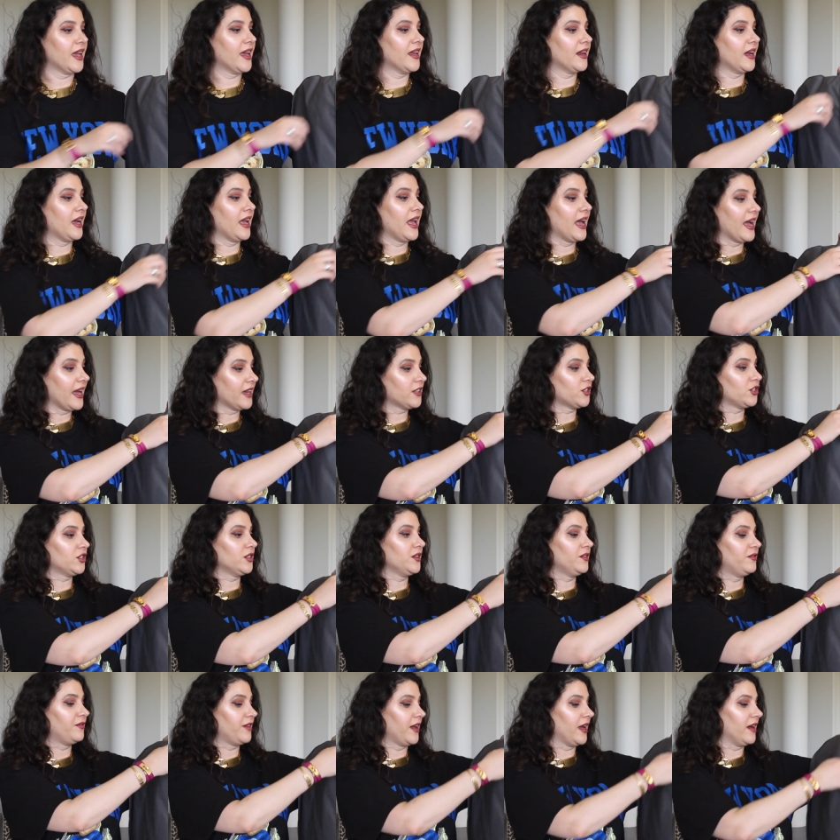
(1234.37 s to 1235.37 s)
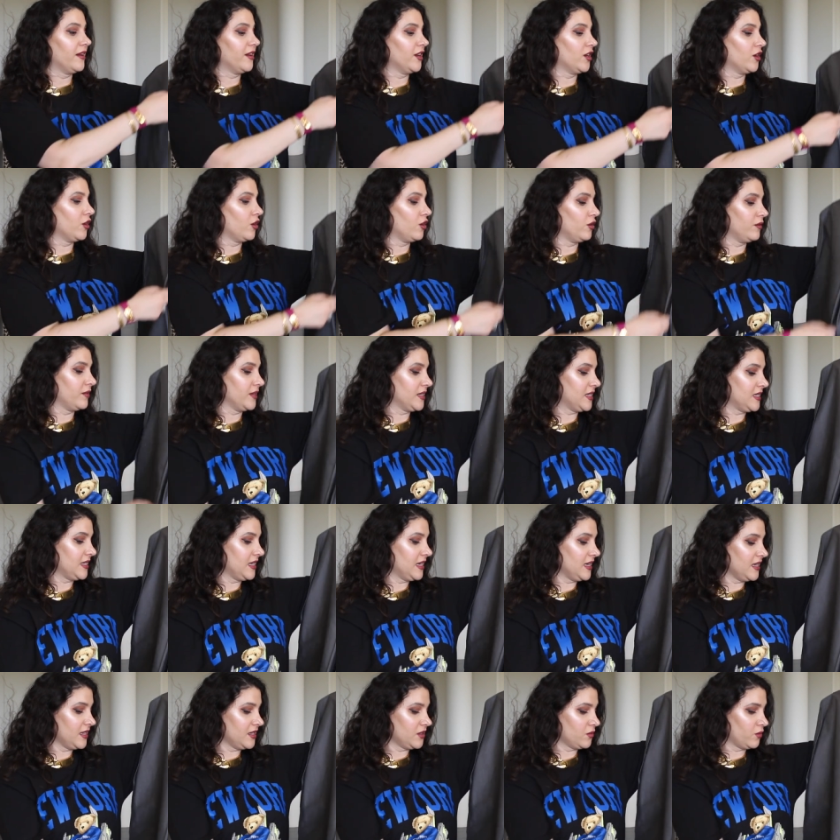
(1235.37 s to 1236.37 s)
And I actually found it
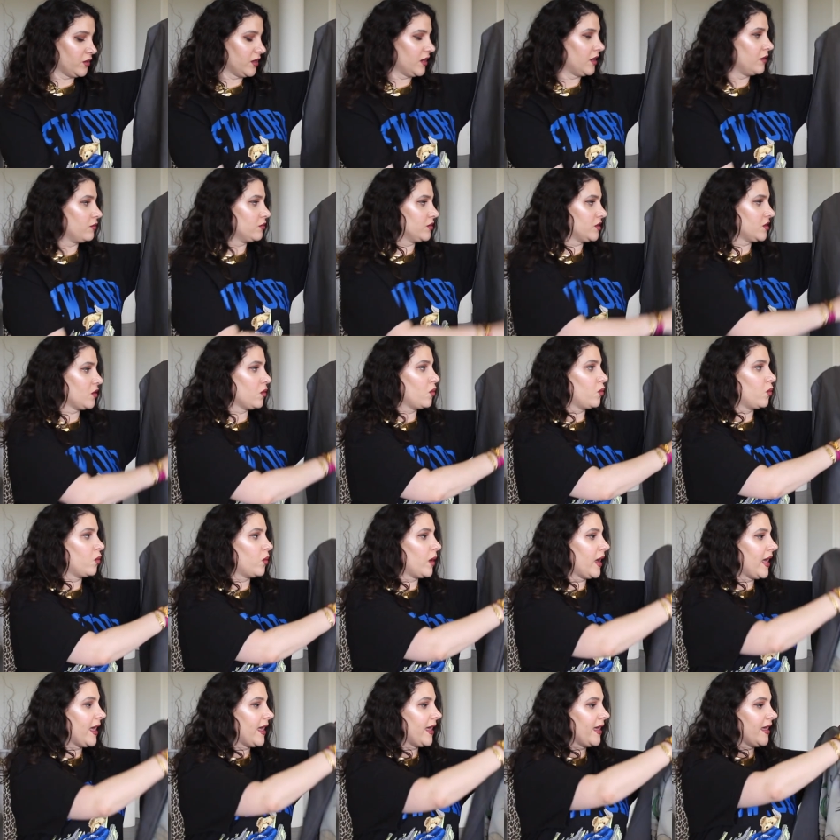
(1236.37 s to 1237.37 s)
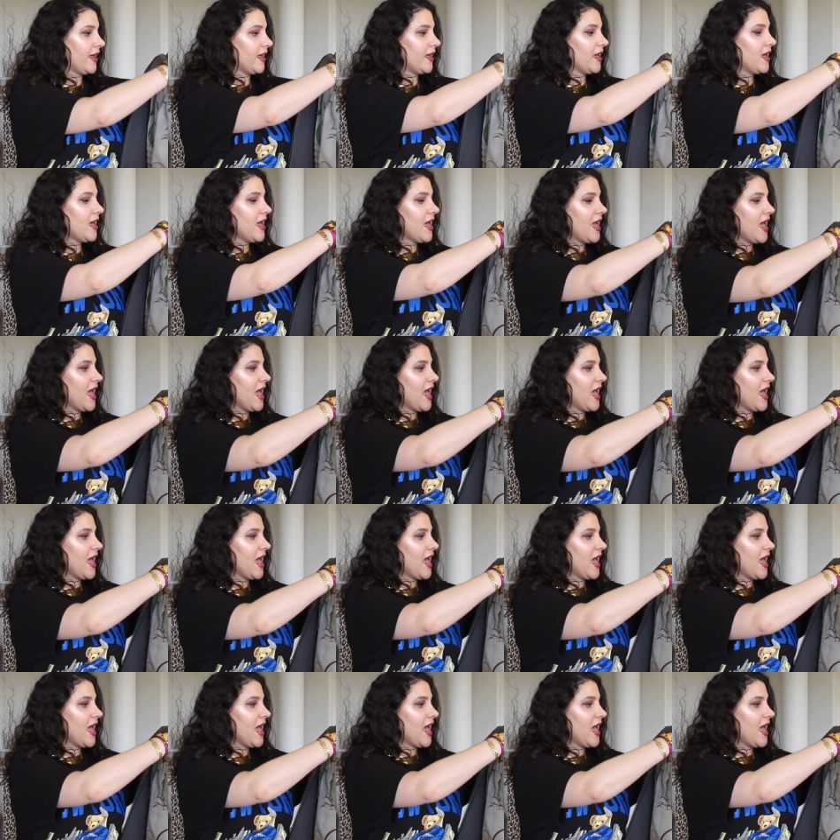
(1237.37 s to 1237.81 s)
overseas when I was away.